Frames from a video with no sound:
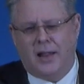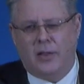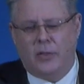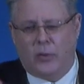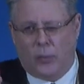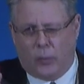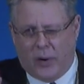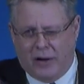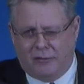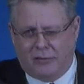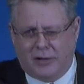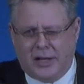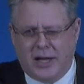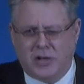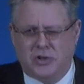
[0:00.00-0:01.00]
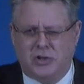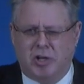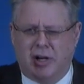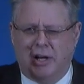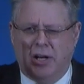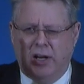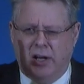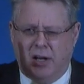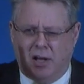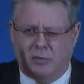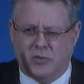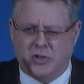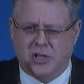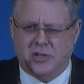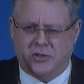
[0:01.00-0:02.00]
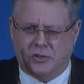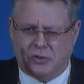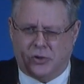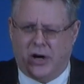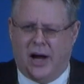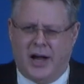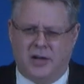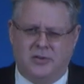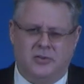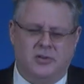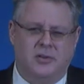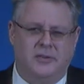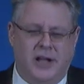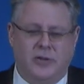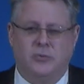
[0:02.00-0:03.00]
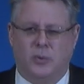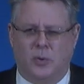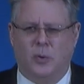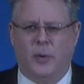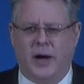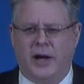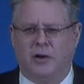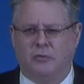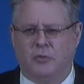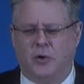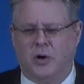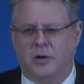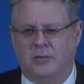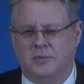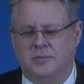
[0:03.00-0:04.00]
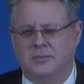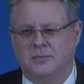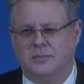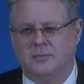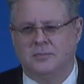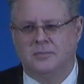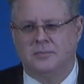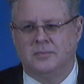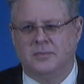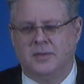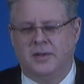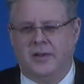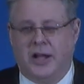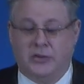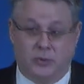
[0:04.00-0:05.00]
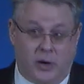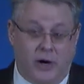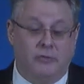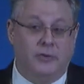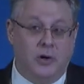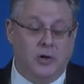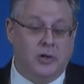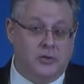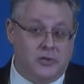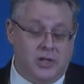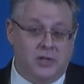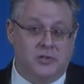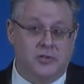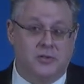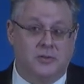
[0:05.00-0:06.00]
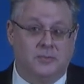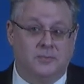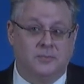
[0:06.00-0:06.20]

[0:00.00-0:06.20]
the revelation of Jesus Christ. That's what we're waiting for. That's where our focus is.